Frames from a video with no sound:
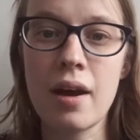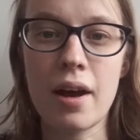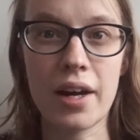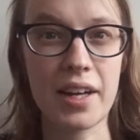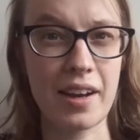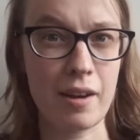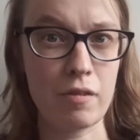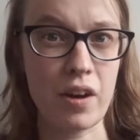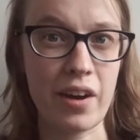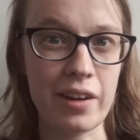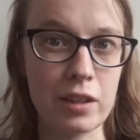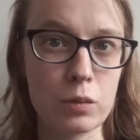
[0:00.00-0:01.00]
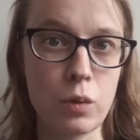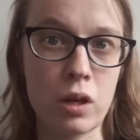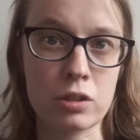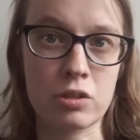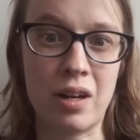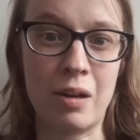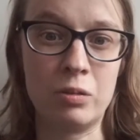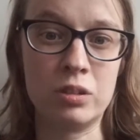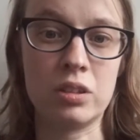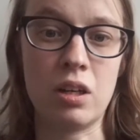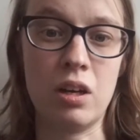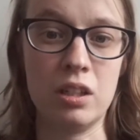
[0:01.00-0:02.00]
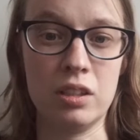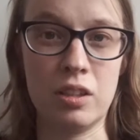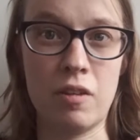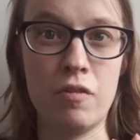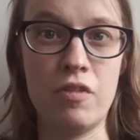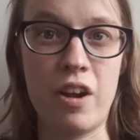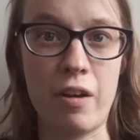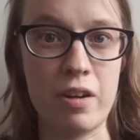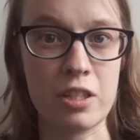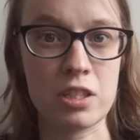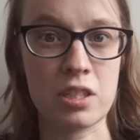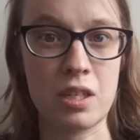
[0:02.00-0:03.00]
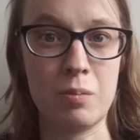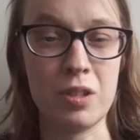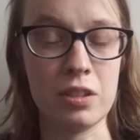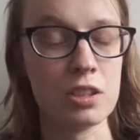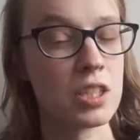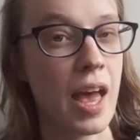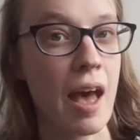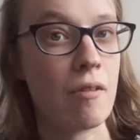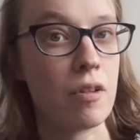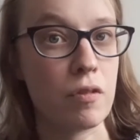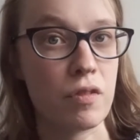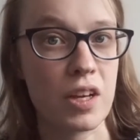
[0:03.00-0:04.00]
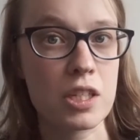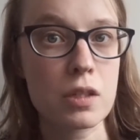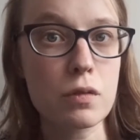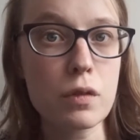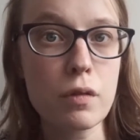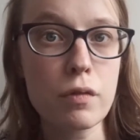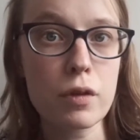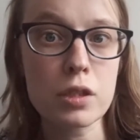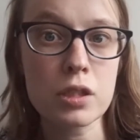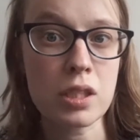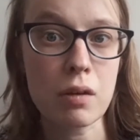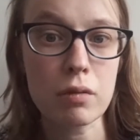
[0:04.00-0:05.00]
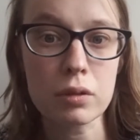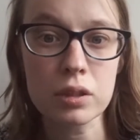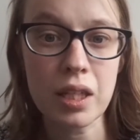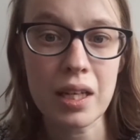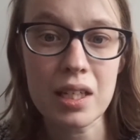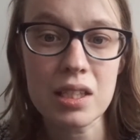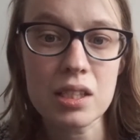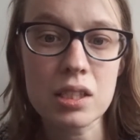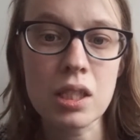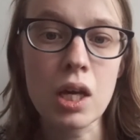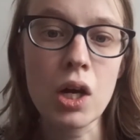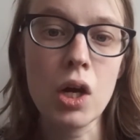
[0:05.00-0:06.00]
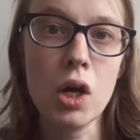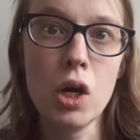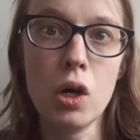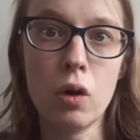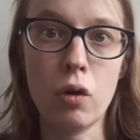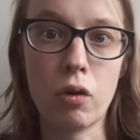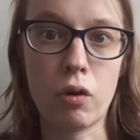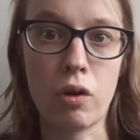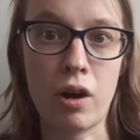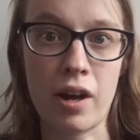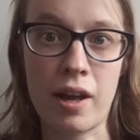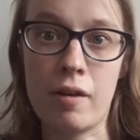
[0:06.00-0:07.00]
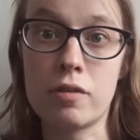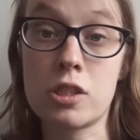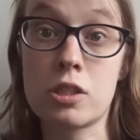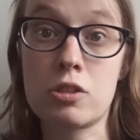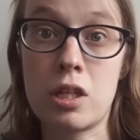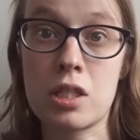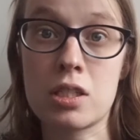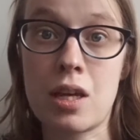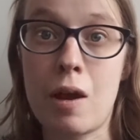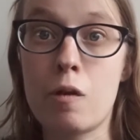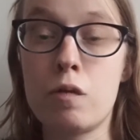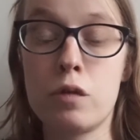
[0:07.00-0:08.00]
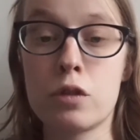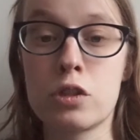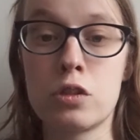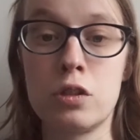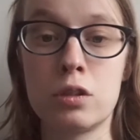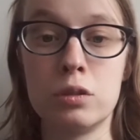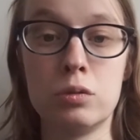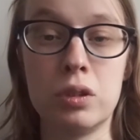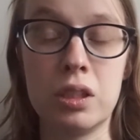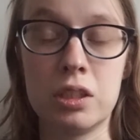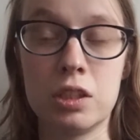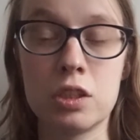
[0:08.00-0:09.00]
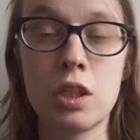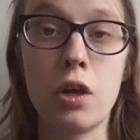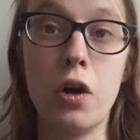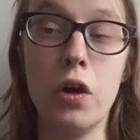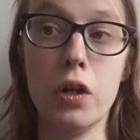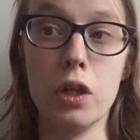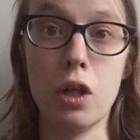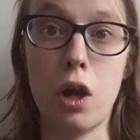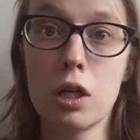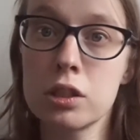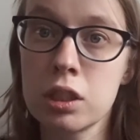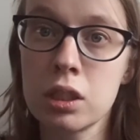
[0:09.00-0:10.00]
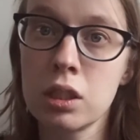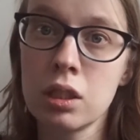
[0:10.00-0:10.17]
I have either walked around on a very stimulus heavy festival for several days, or I have stressed out for certain reasons a lot